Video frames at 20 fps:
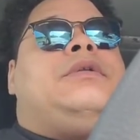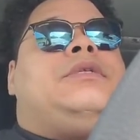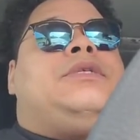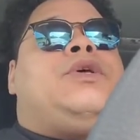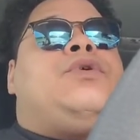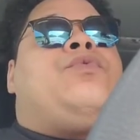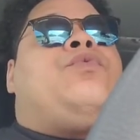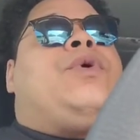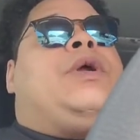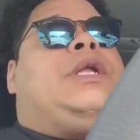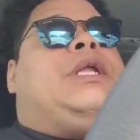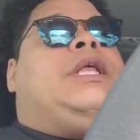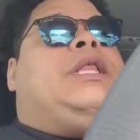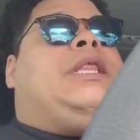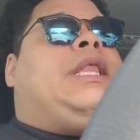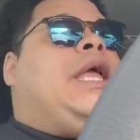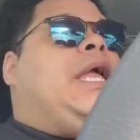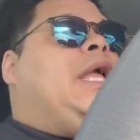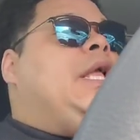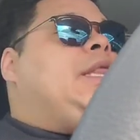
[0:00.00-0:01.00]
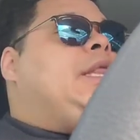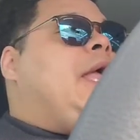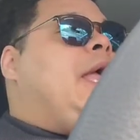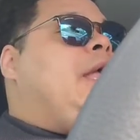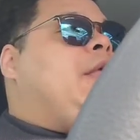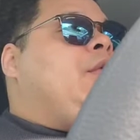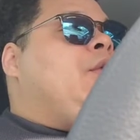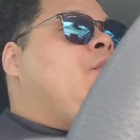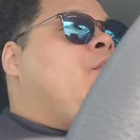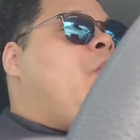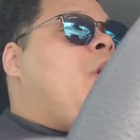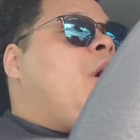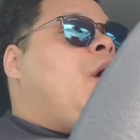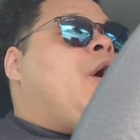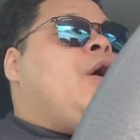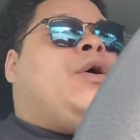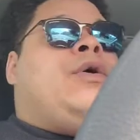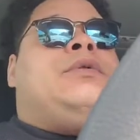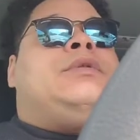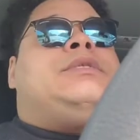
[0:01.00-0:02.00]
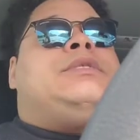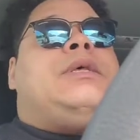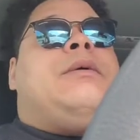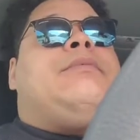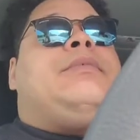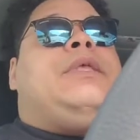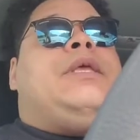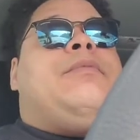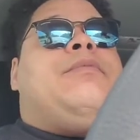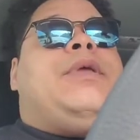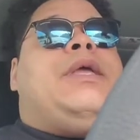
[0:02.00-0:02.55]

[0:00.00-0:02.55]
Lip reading: To really think that you are owed something